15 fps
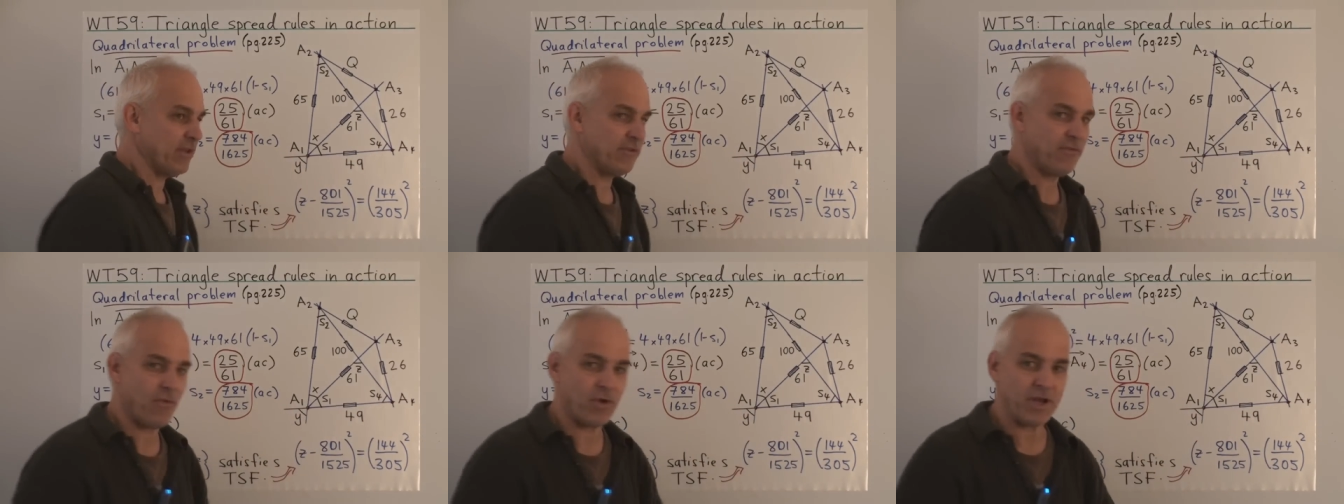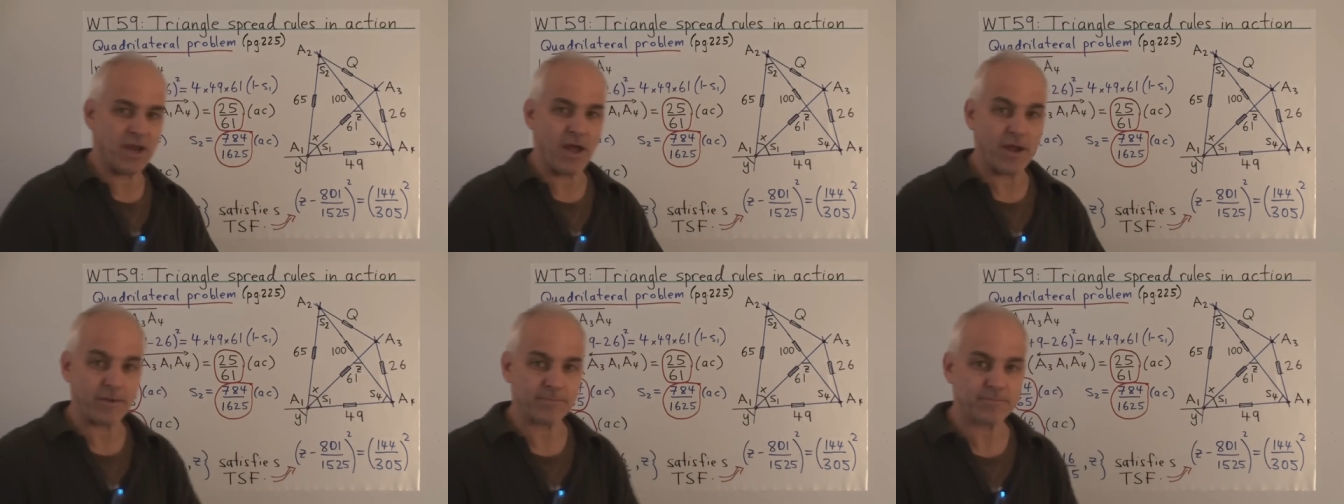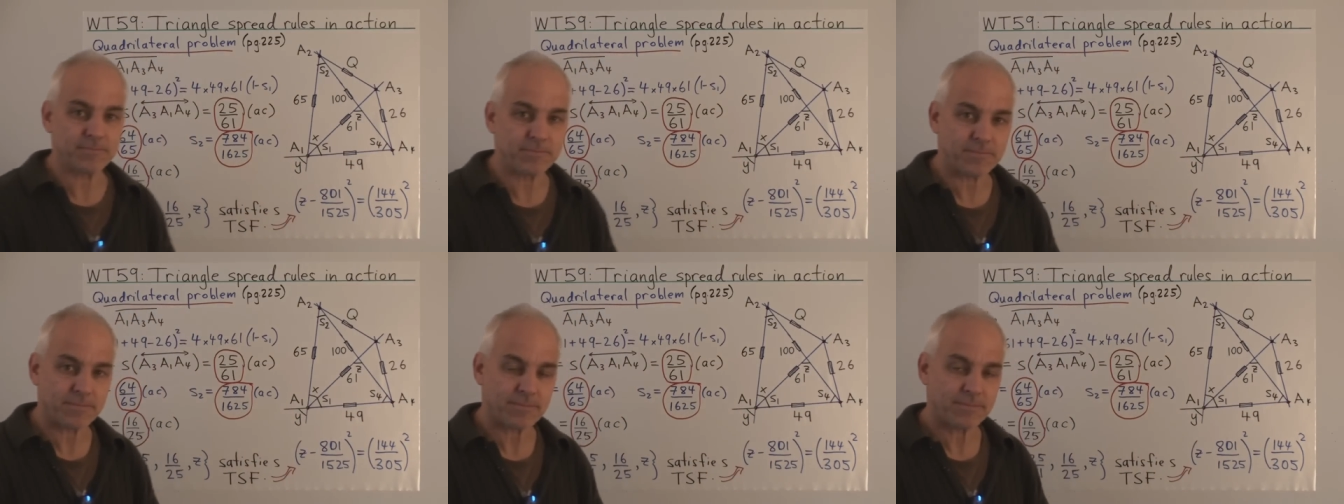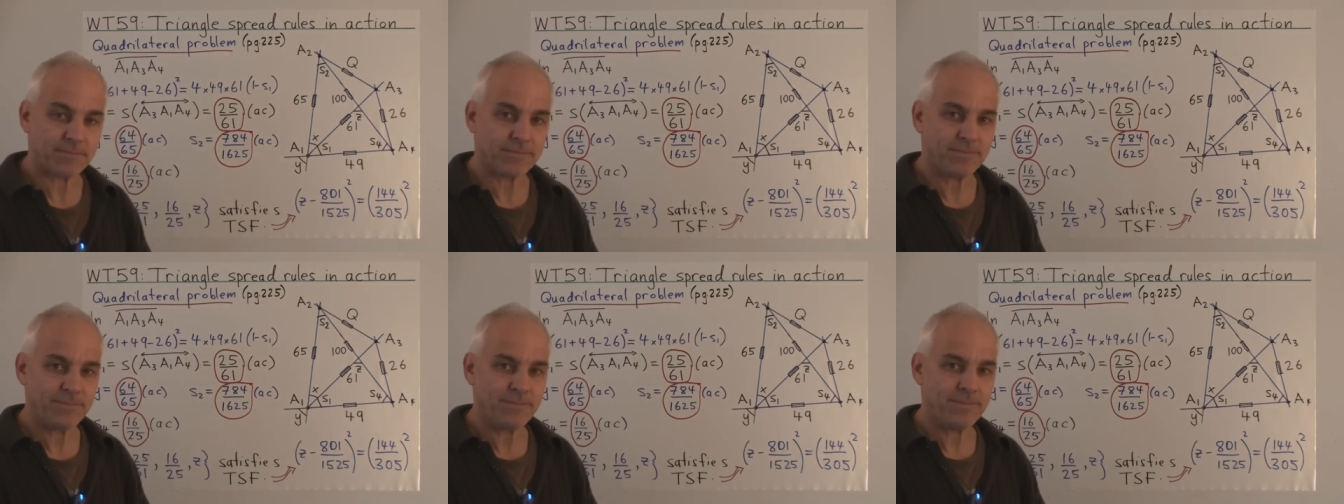base 49.
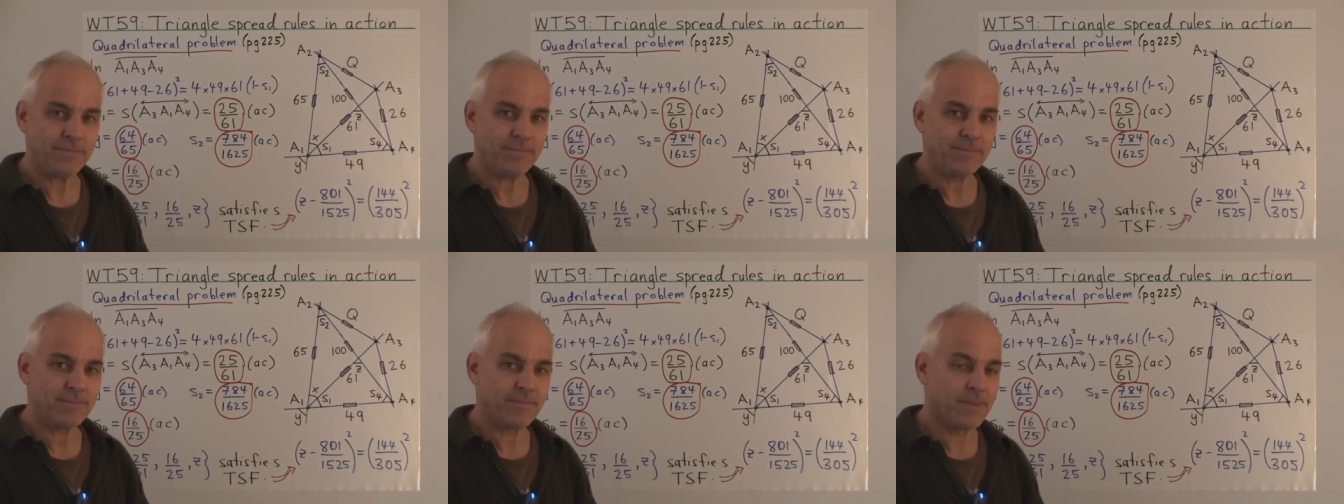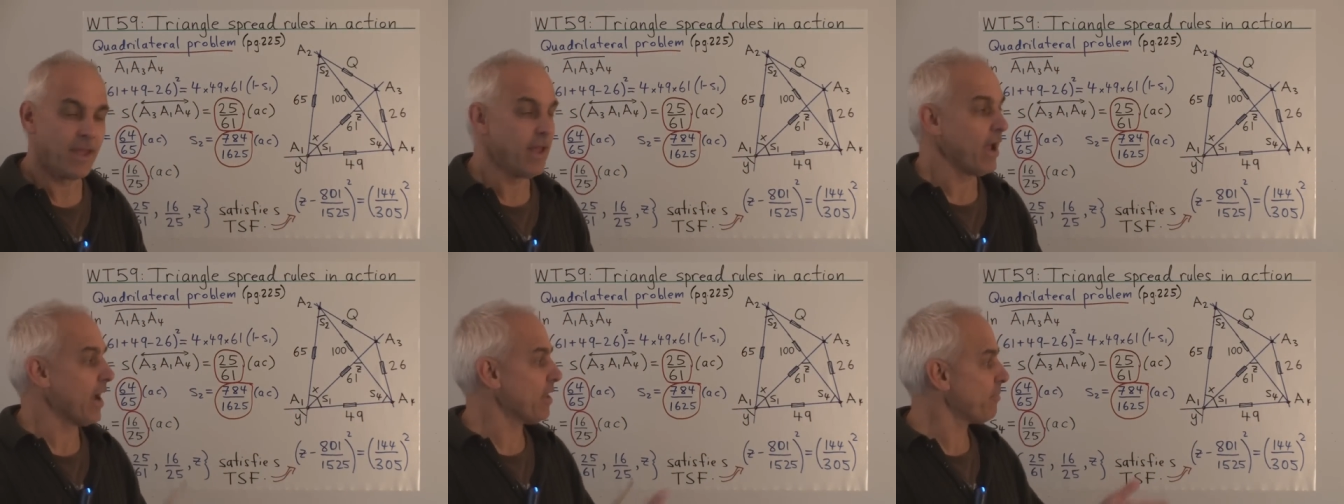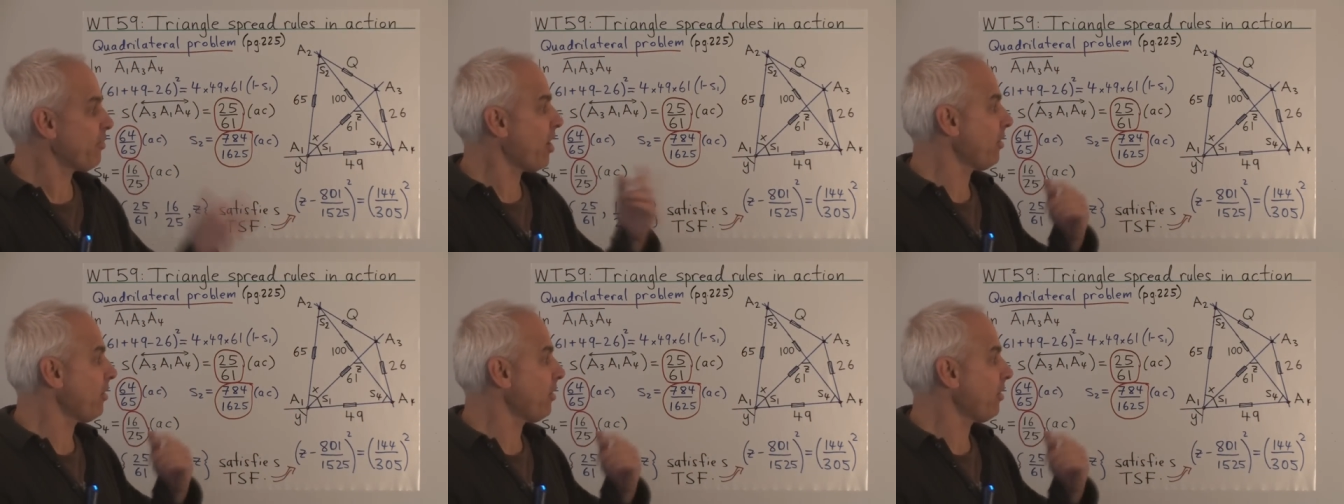And the